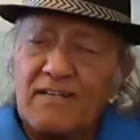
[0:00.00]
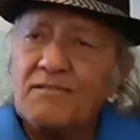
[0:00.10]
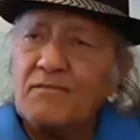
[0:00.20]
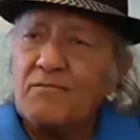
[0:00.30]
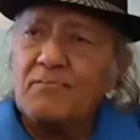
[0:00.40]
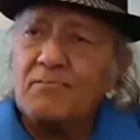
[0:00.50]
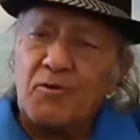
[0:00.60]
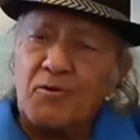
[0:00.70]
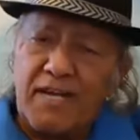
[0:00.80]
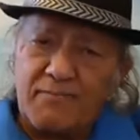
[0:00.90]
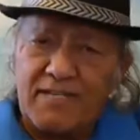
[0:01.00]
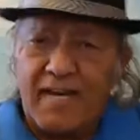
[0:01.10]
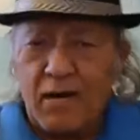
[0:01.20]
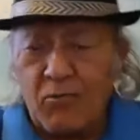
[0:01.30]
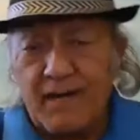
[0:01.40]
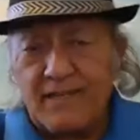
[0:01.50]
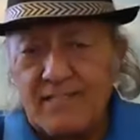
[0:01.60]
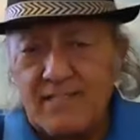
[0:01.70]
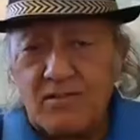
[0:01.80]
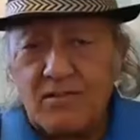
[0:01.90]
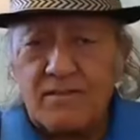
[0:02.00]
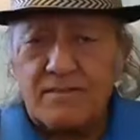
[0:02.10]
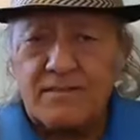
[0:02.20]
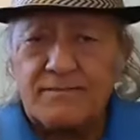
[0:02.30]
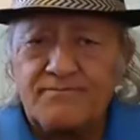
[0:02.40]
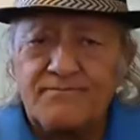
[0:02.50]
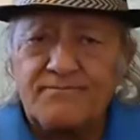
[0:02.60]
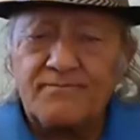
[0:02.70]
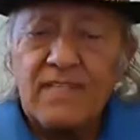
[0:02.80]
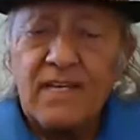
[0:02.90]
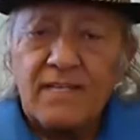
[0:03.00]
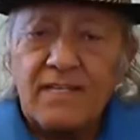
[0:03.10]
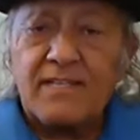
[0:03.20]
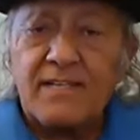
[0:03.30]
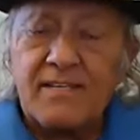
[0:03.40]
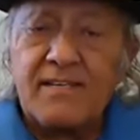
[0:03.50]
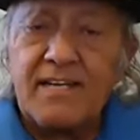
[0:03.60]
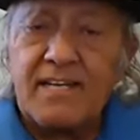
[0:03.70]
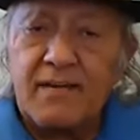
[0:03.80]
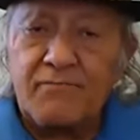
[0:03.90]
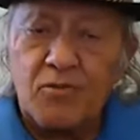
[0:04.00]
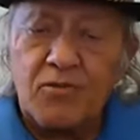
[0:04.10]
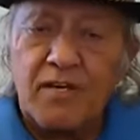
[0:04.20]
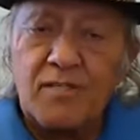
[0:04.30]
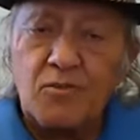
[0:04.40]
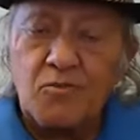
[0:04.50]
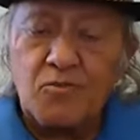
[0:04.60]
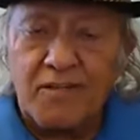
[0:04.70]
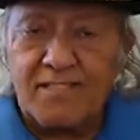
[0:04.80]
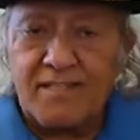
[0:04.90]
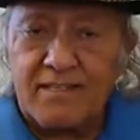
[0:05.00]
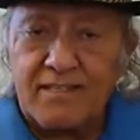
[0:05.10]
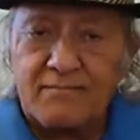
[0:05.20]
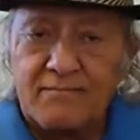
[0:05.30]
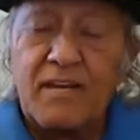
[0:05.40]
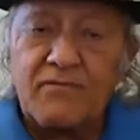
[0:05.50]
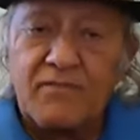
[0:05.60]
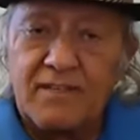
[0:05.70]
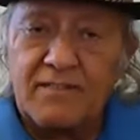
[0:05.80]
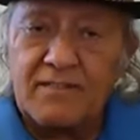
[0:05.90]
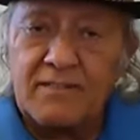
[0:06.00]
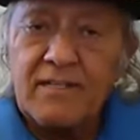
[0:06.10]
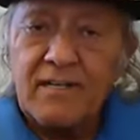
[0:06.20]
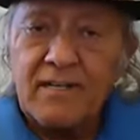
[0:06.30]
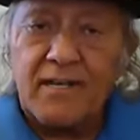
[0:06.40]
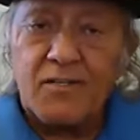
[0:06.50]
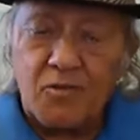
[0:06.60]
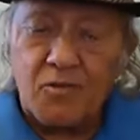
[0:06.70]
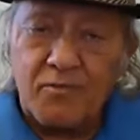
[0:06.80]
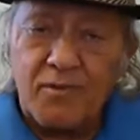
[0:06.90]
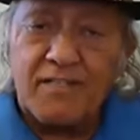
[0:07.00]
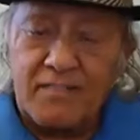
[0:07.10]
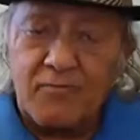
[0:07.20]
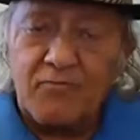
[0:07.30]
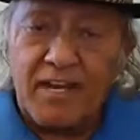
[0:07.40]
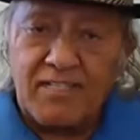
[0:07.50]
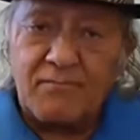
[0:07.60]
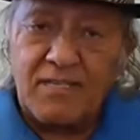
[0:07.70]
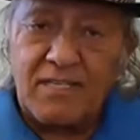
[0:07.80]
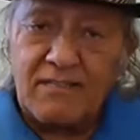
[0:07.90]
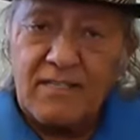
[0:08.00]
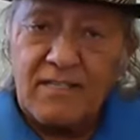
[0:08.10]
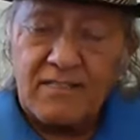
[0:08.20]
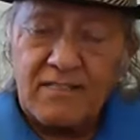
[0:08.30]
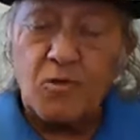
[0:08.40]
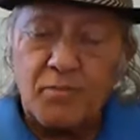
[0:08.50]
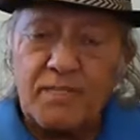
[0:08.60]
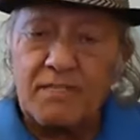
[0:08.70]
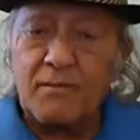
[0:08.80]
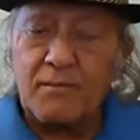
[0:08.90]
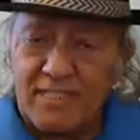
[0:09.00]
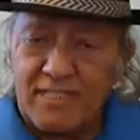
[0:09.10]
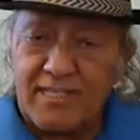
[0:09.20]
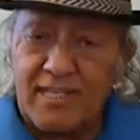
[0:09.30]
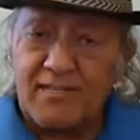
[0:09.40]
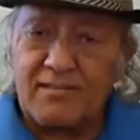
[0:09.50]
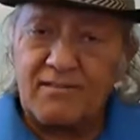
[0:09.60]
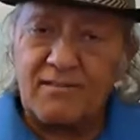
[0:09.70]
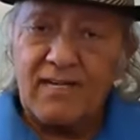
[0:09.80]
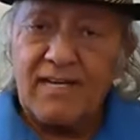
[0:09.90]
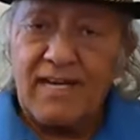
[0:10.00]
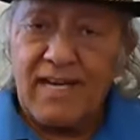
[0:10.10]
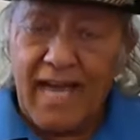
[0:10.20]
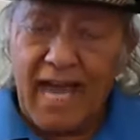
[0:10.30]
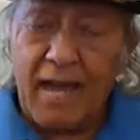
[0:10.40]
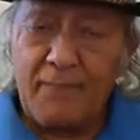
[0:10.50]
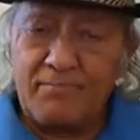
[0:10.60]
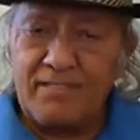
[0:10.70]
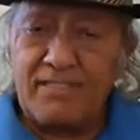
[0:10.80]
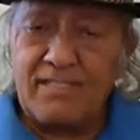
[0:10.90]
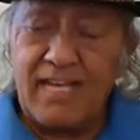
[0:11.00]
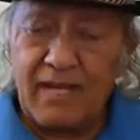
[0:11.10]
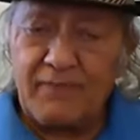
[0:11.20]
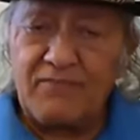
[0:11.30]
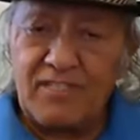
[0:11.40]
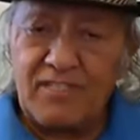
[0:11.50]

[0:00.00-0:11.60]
doing a program in Hawaii. It's called International Day of Yoga, June 22nd. My friend Rajkumar has invited me. They're opening a big center. Happiness Laughing Center.